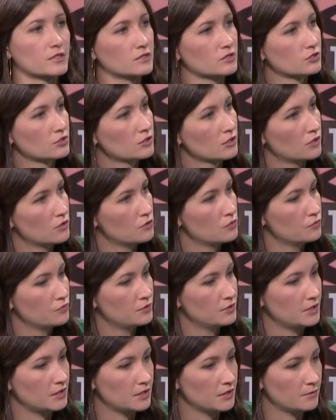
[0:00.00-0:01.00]
And so
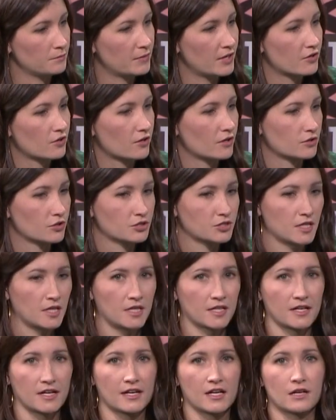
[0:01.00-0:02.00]
the better
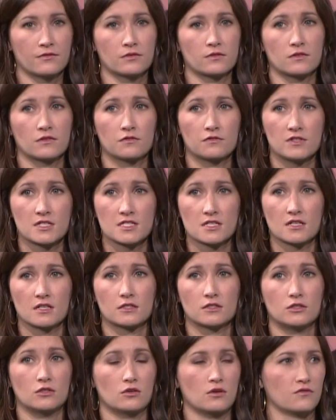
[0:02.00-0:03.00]
understanding I have of the
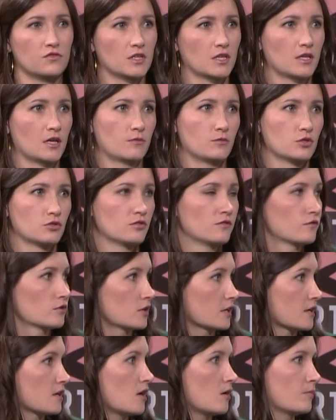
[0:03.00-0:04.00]
physics, you know, of the chemistry for
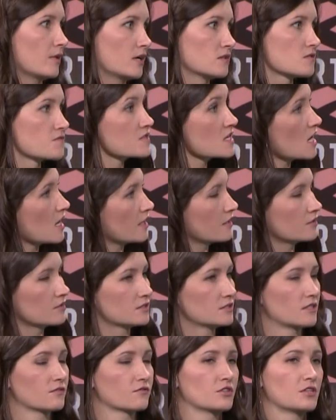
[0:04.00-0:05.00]
like compounds of tires
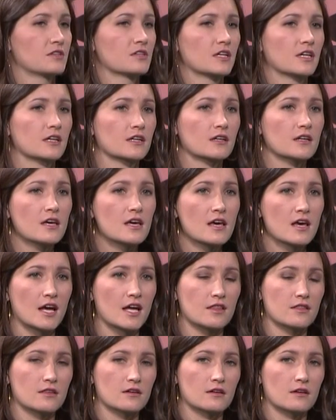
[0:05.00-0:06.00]
and everything,
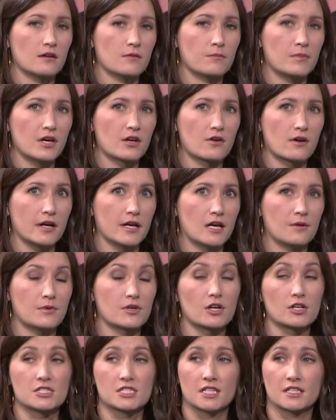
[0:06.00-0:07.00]
and the better I am
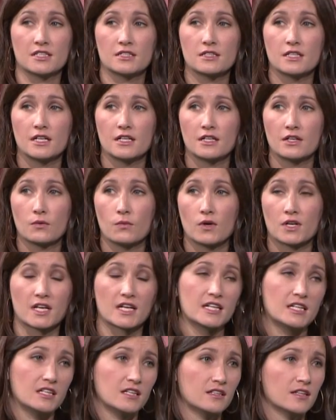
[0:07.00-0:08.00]
at articulating what
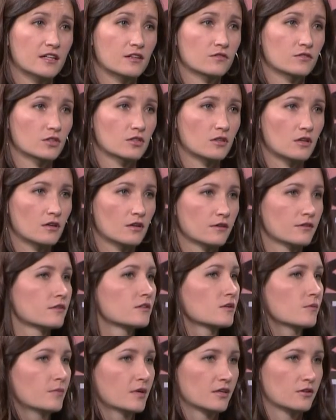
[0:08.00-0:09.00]
I need out of the car,
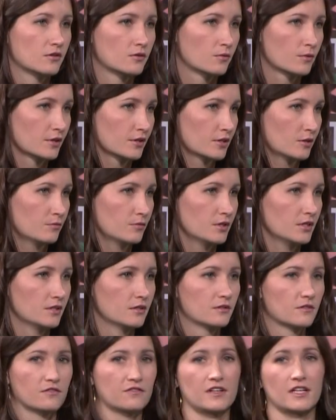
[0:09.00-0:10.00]
the better we're going to be,
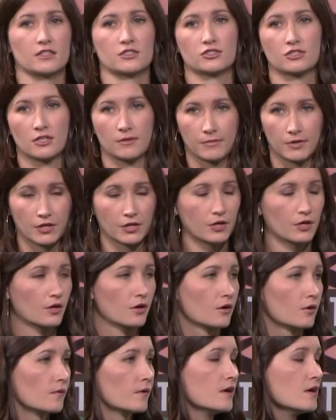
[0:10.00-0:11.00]
the faster I'm going to
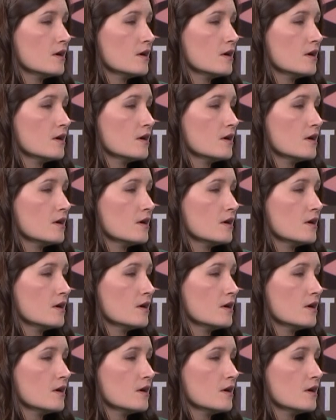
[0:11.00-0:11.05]
go,